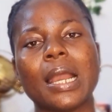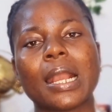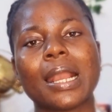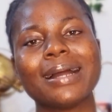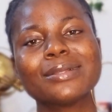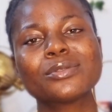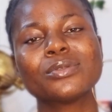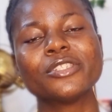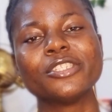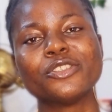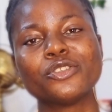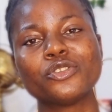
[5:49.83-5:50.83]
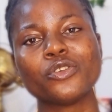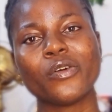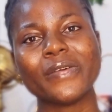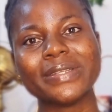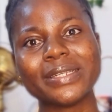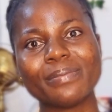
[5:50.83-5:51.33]
Cantu
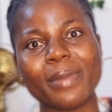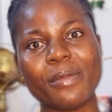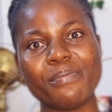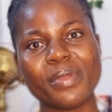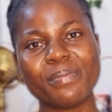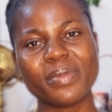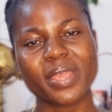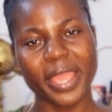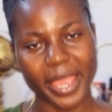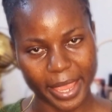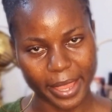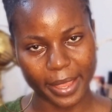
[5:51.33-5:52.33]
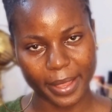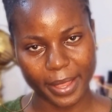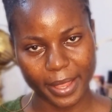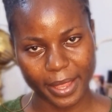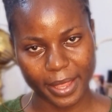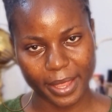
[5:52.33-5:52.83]
destroyed my baby hair.
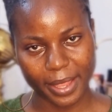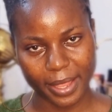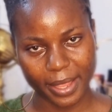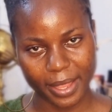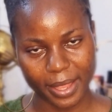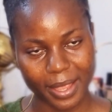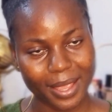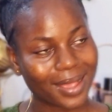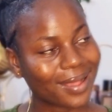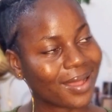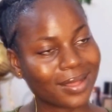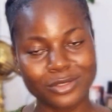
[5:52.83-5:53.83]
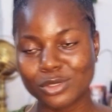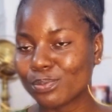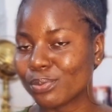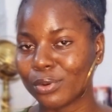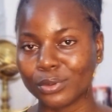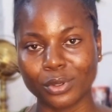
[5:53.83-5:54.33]
Cantu
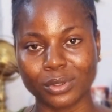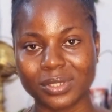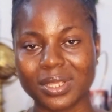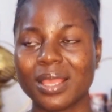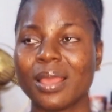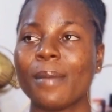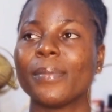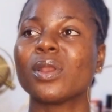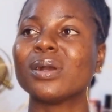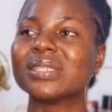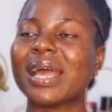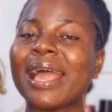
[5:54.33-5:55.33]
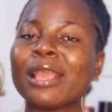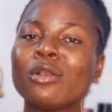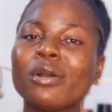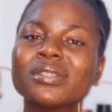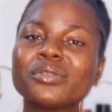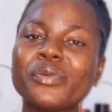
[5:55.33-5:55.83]
products, because I
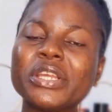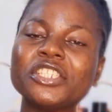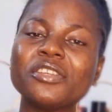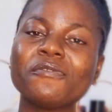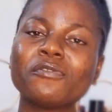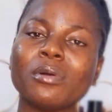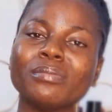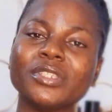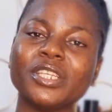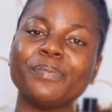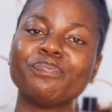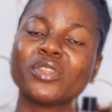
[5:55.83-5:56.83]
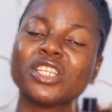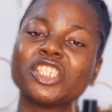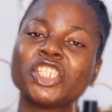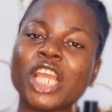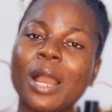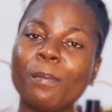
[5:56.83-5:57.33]
got ranging from the
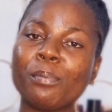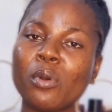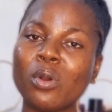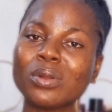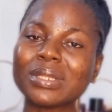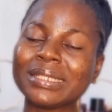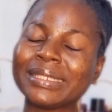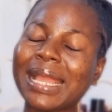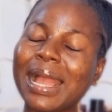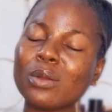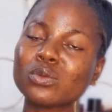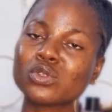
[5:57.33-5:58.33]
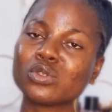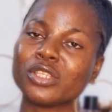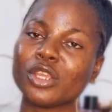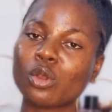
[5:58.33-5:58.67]
shampoo down to the